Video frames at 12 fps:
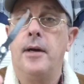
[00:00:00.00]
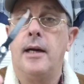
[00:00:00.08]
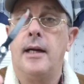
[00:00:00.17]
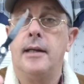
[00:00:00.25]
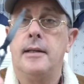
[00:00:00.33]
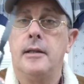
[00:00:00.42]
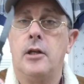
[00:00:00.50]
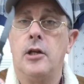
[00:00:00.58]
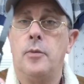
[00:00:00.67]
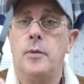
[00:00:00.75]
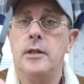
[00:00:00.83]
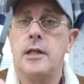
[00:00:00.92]
The
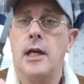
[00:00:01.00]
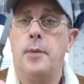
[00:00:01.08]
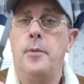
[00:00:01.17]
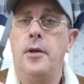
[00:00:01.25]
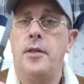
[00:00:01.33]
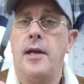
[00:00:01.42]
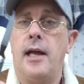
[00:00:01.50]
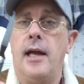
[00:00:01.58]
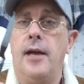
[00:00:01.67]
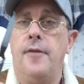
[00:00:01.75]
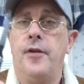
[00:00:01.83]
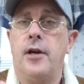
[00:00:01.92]
good ones come with
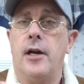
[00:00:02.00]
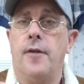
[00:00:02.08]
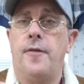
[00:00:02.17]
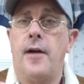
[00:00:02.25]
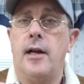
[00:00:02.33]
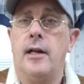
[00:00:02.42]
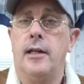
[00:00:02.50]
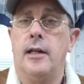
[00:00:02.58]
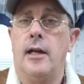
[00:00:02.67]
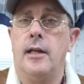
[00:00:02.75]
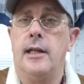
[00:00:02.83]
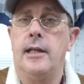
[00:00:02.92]
a fingernail file
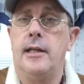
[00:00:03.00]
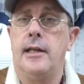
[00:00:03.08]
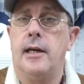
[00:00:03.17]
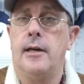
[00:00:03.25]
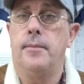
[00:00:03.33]
on the end here.